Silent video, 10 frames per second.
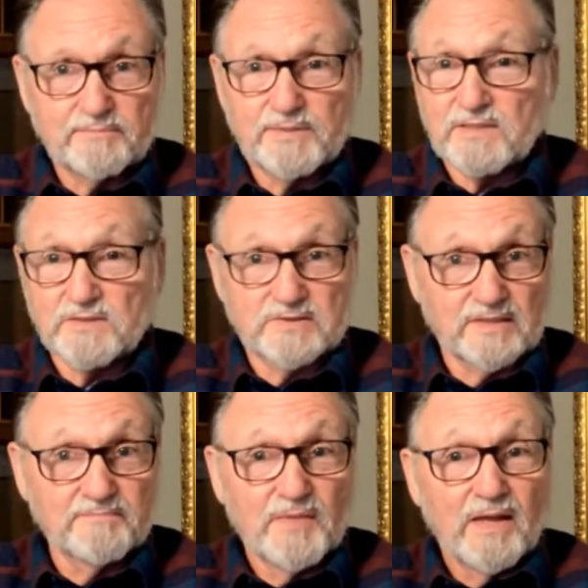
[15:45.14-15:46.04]
it because
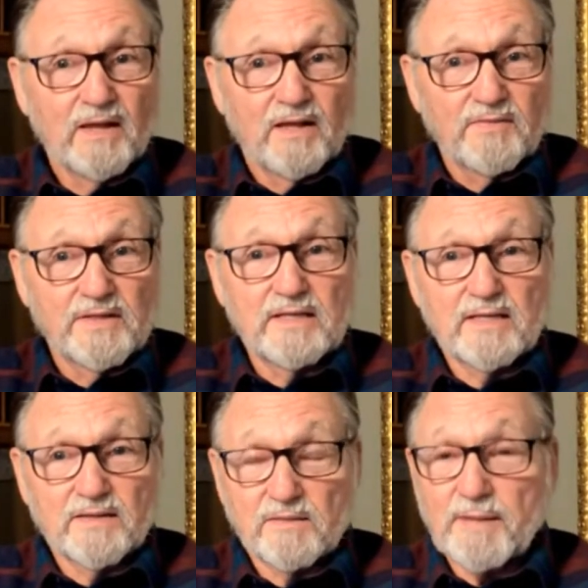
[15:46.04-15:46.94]

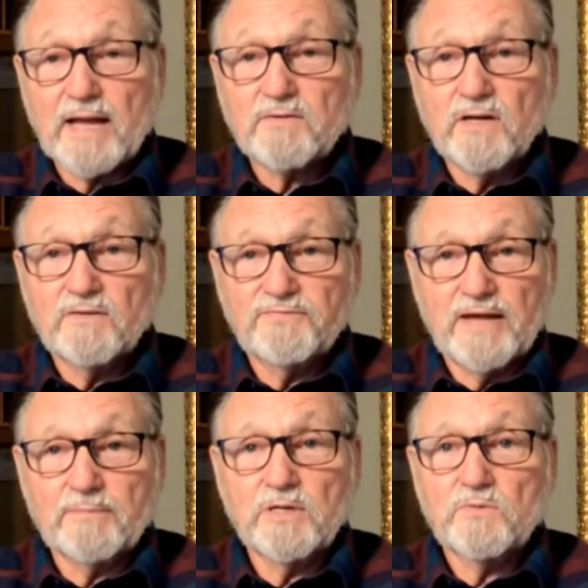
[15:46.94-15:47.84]
the background
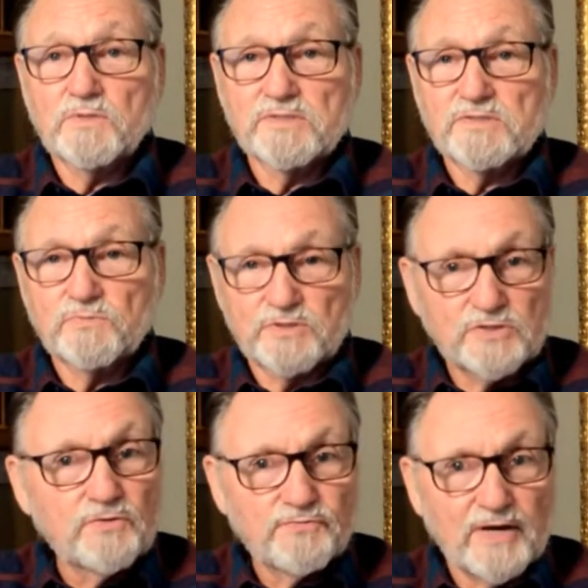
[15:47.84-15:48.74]
fabric was
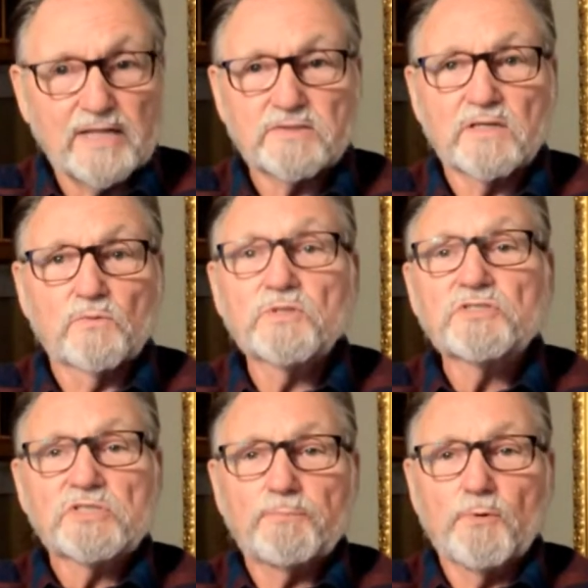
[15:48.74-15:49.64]
too fragile. It
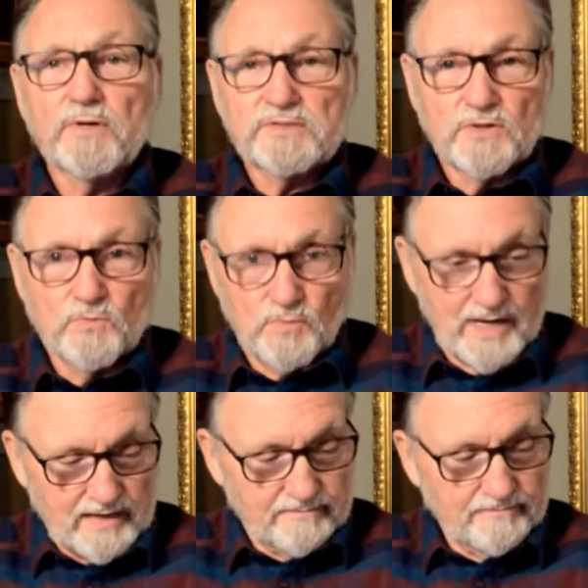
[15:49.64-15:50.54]
wouldn't support its own
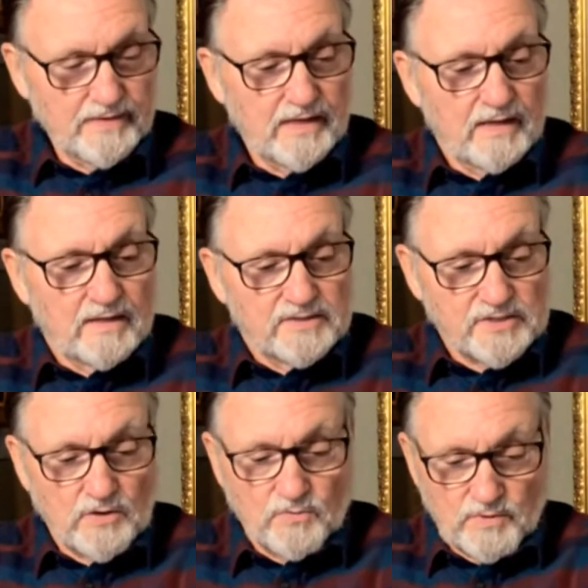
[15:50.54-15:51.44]
weight.
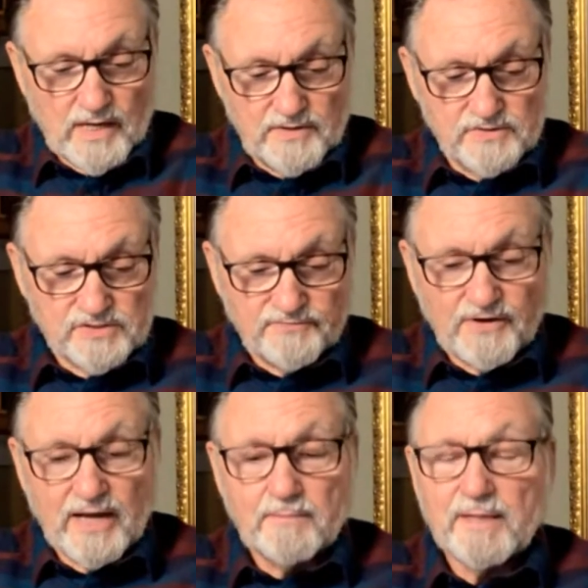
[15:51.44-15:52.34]
So I used a
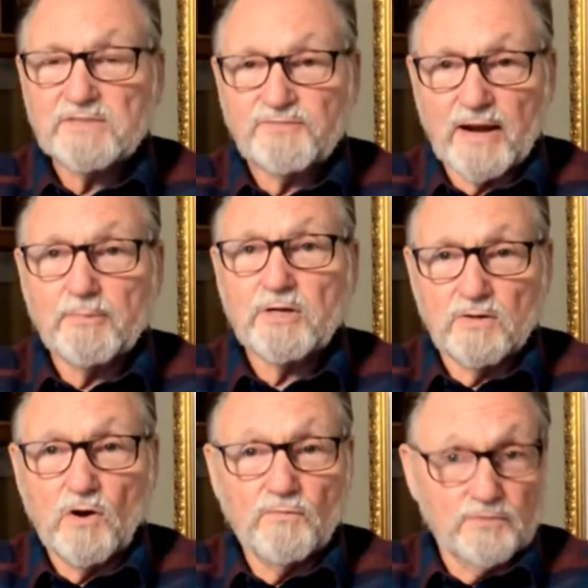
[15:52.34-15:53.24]
fine mesh fabric
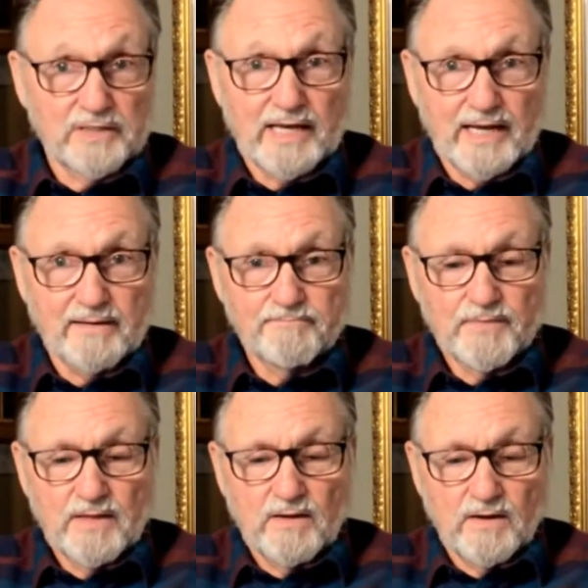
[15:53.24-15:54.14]
overlay
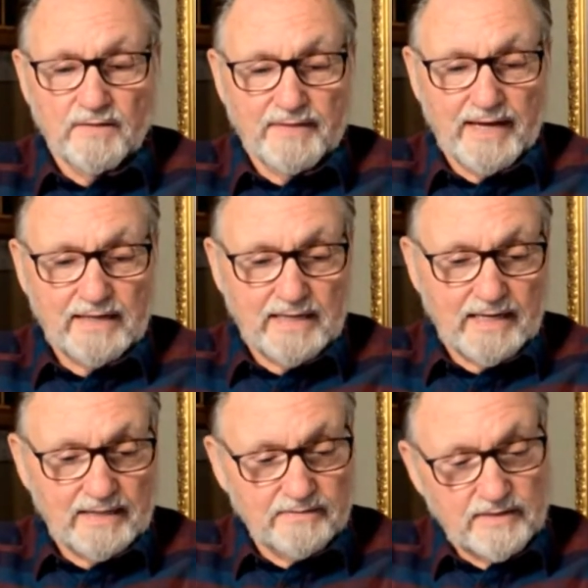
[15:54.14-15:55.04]
on that,
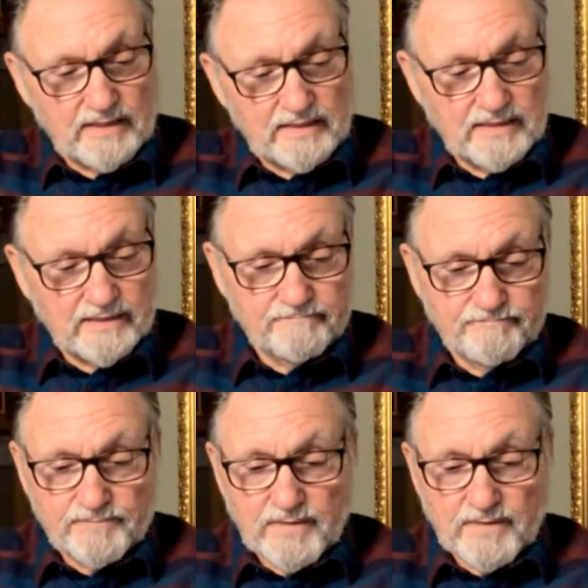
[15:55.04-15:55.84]
and the